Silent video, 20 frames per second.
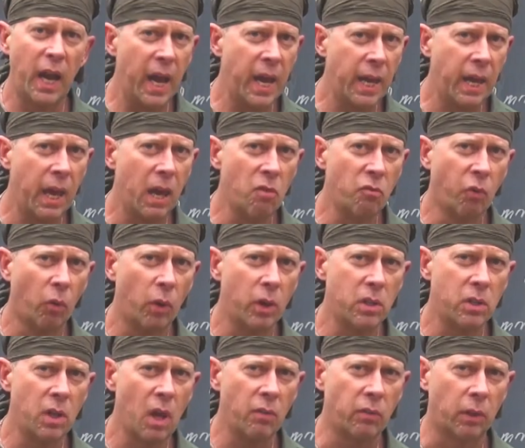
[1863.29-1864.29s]

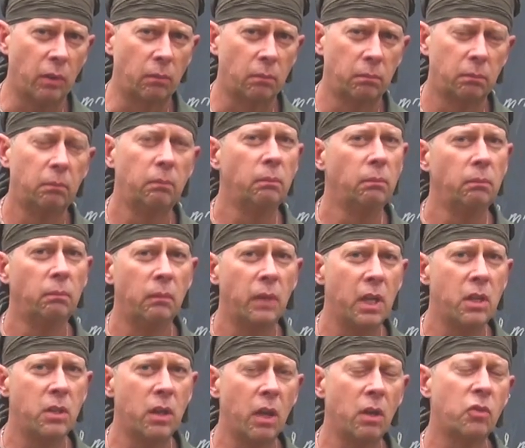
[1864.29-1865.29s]
AK-47.
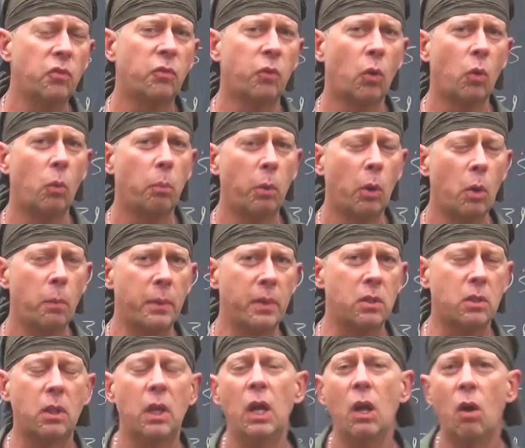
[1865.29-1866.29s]
It does for a
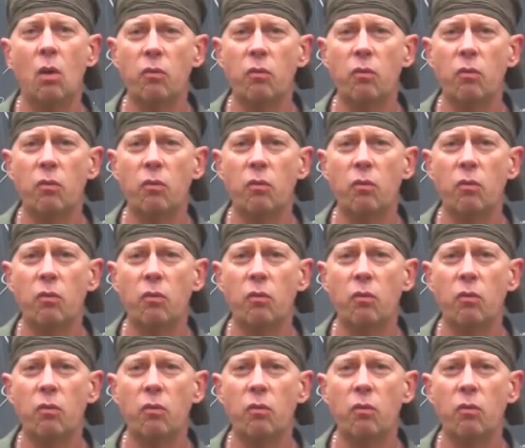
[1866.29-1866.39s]
purpose.